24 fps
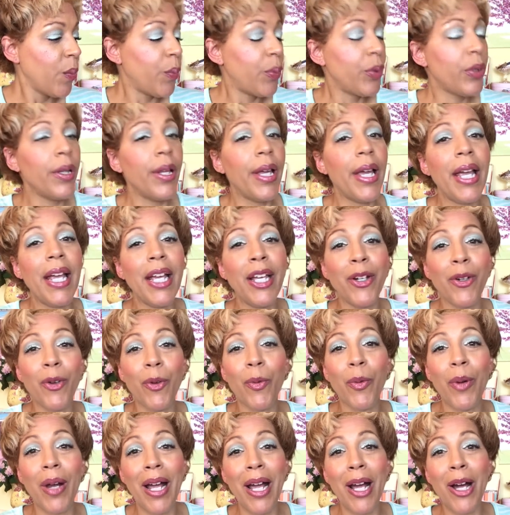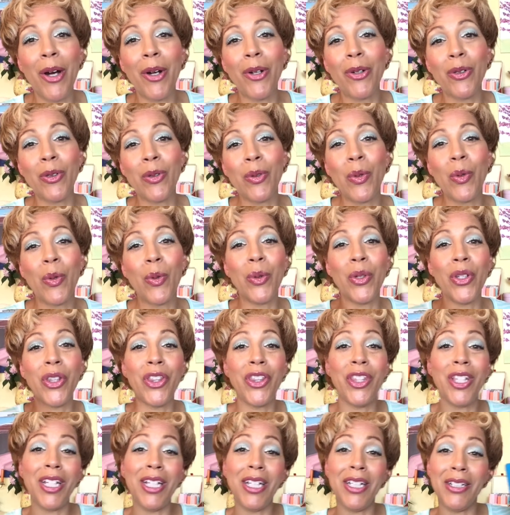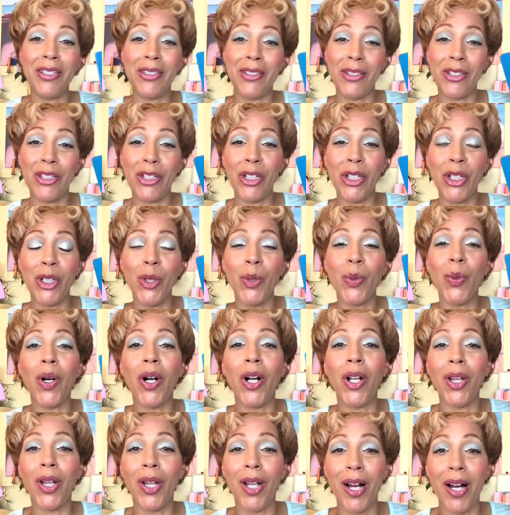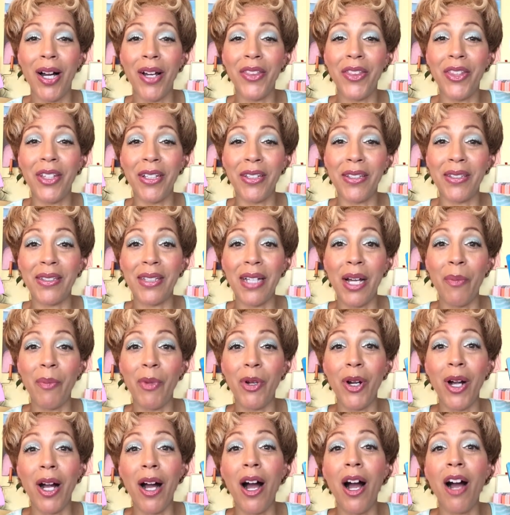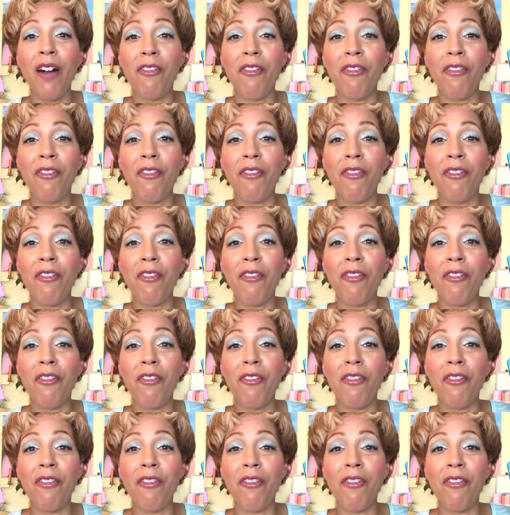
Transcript: playing around with these two a lot this summer.